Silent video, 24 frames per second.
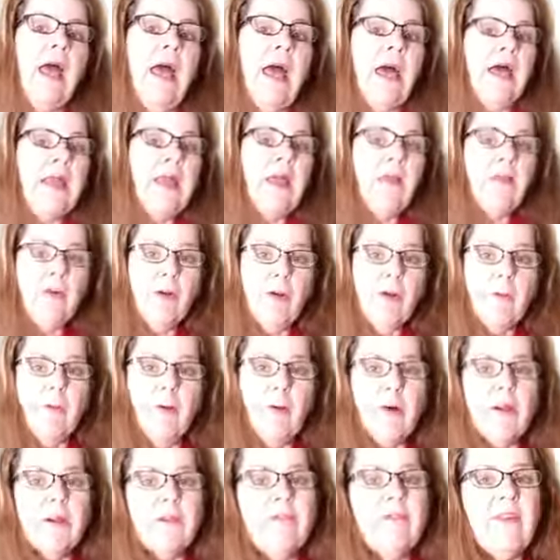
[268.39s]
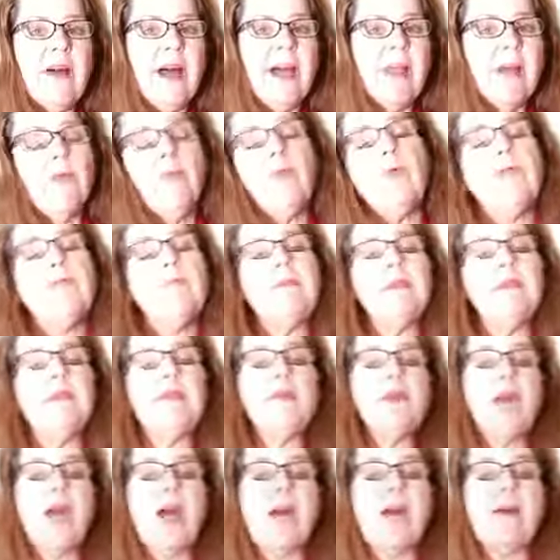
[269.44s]
Another important vital would be to
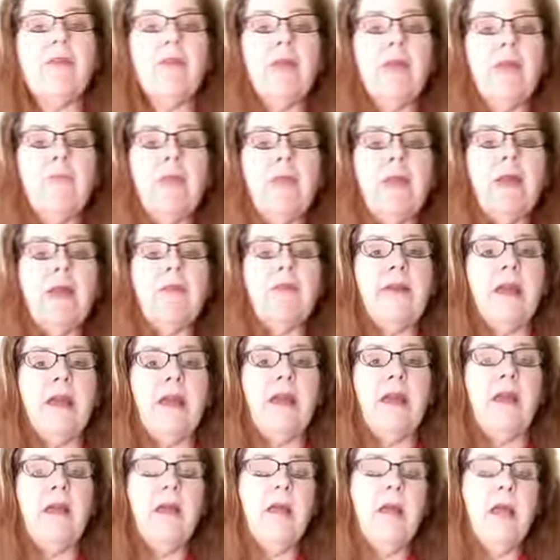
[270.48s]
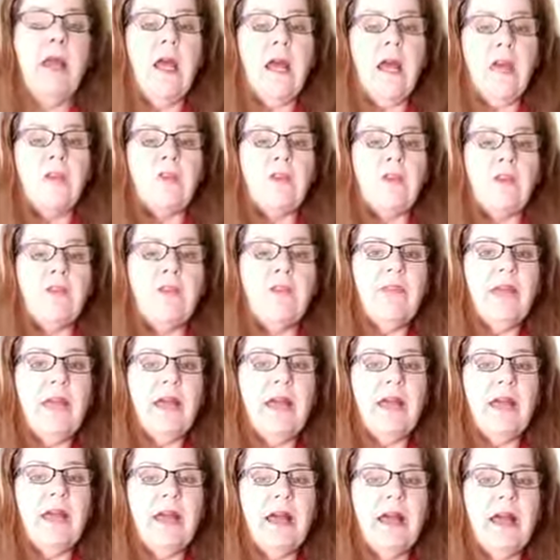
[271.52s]
check their breathing. Just
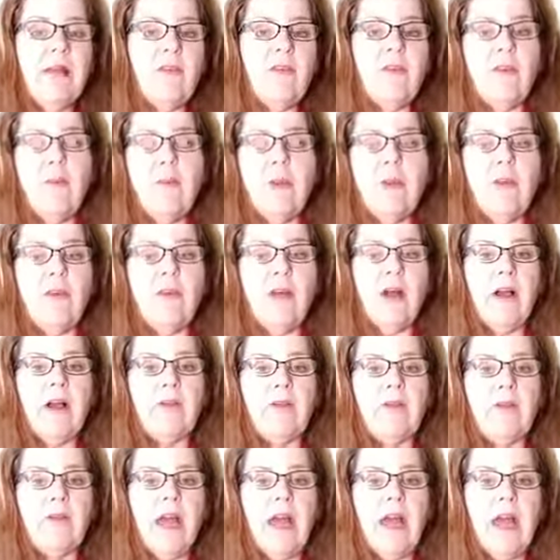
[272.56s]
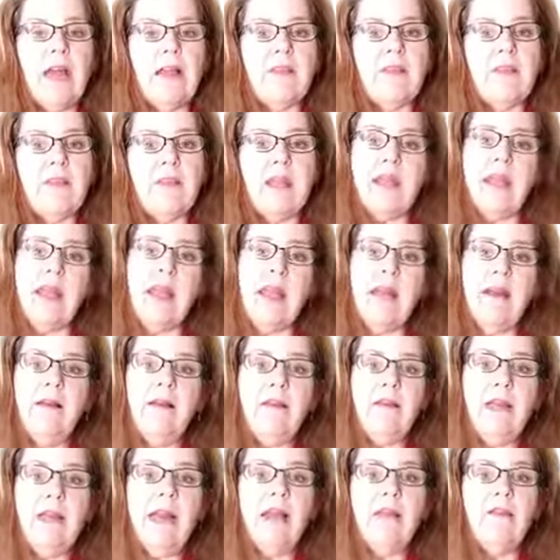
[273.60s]
like us, when our dogs and cats inhale
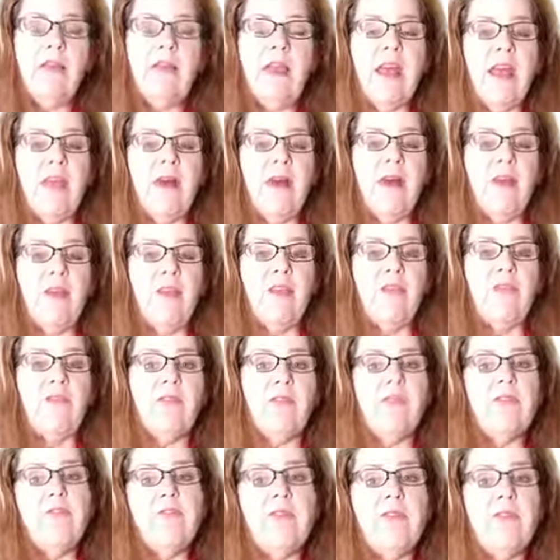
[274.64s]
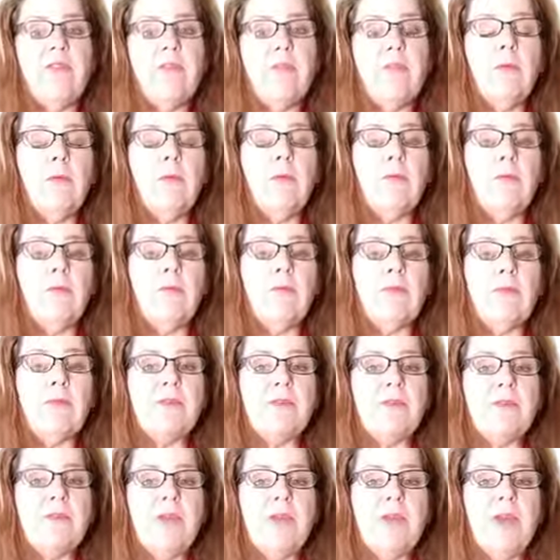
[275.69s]
and exhale, there's a visible movement
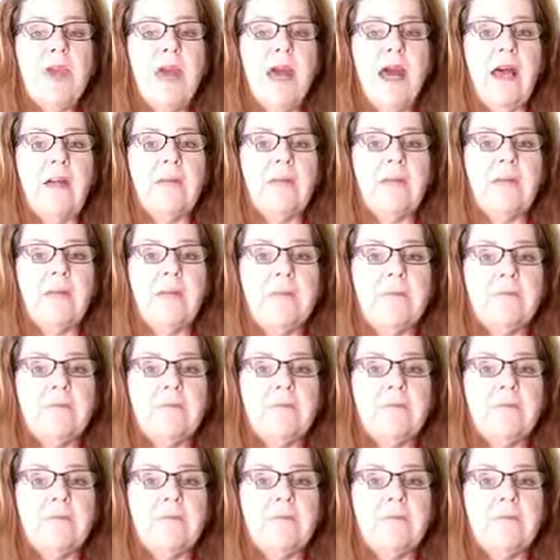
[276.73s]
to the chest.